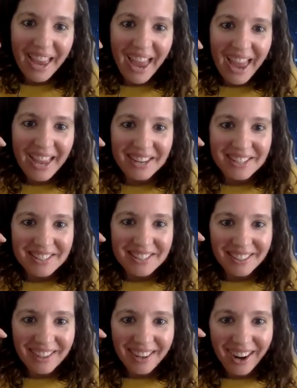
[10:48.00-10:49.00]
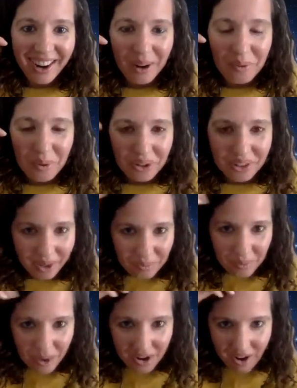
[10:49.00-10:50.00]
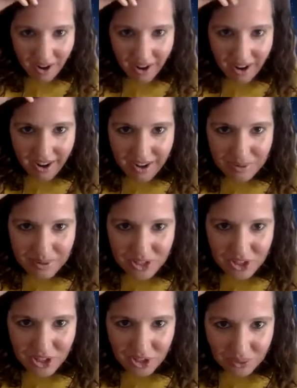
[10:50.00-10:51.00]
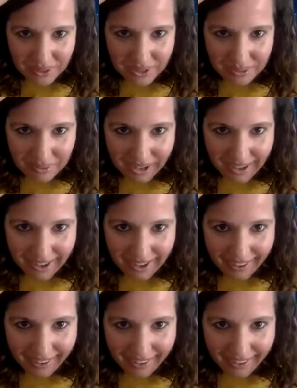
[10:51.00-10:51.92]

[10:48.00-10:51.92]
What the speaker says: and I woke up one night and it was chewing my hair.